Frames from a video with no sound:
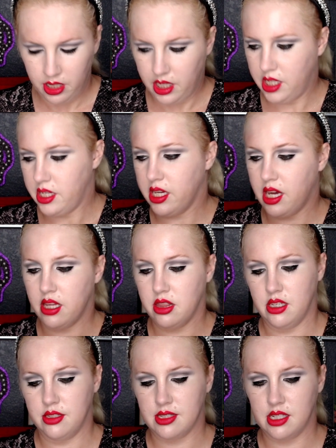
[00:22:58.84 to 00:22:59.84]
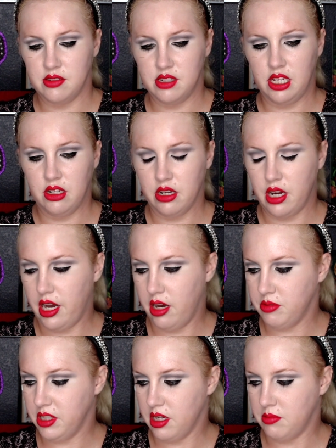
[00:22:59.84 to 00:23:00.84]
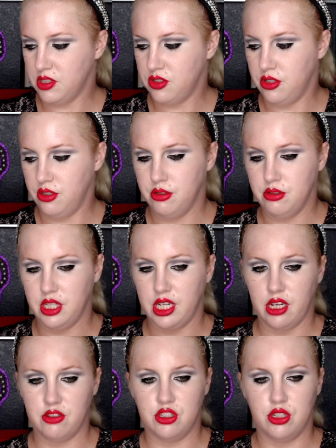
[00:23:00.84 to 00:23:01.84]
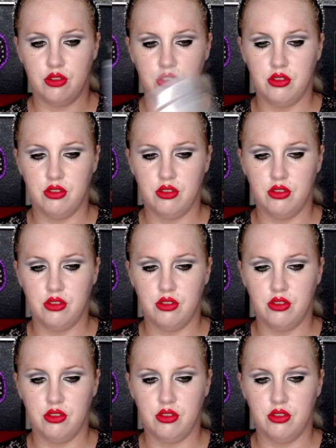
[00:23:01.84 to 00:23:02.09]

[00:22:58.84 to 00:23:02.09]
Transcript: And I got this container at Hobby Lobby too, like I showed you